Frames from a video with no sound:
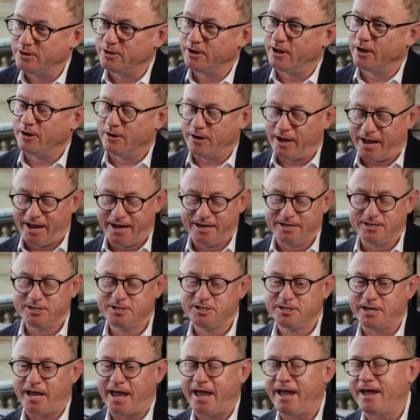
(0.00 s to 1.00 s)
you know, and
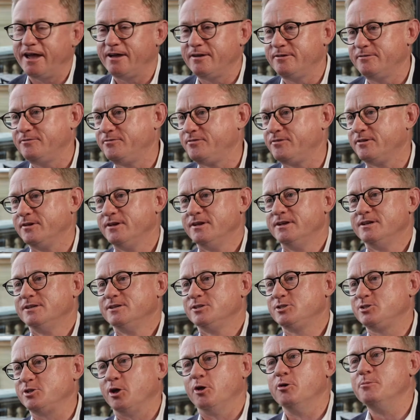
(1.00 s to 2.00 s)
to have
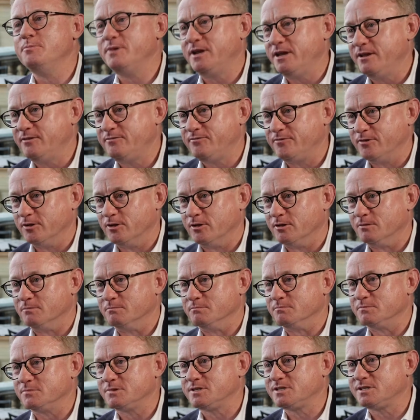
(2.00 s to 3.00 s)
so many
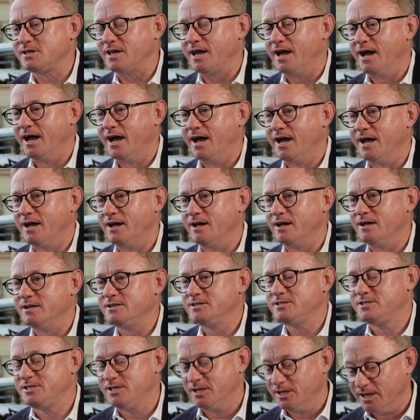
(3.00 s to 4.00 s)
films uh,
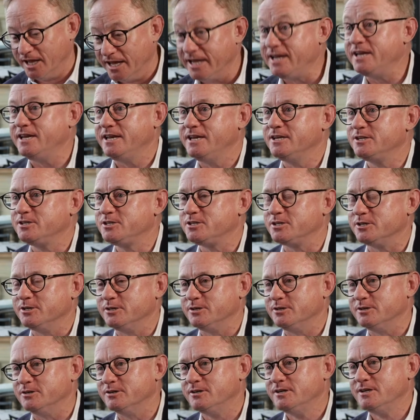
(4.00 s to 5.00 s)
lean
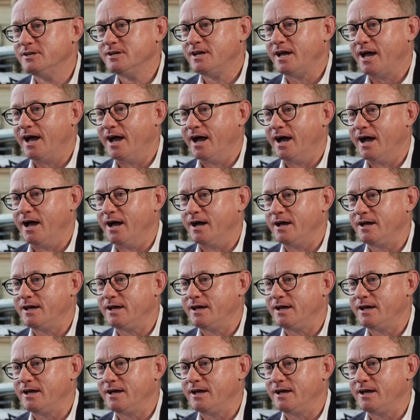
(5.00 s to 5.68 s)
into. We've got